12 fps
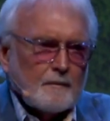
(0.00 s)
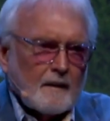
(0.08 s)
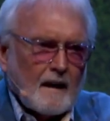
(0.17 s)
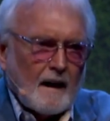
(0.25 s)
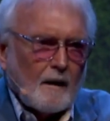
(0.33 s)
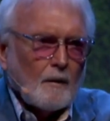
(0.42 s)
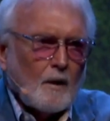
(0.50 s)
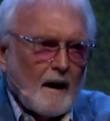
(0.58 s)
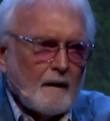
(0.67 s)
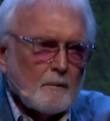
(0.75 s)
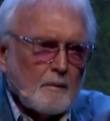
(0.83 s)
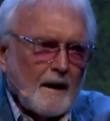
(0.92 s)
I don't know,
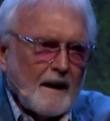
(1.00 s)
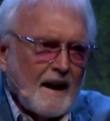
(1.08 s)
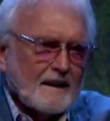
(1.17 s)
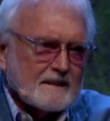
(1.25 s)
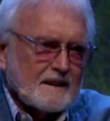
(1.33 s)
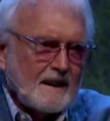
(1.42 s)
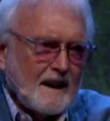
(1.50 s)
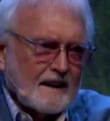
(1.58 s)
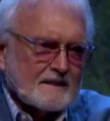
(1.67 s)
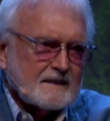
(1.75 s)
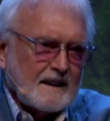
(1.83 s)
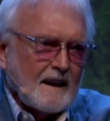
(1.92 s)
everybody has a next
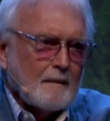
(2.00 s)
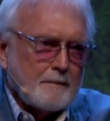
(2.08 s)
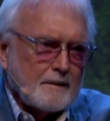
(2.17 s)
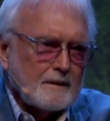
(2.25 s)
step.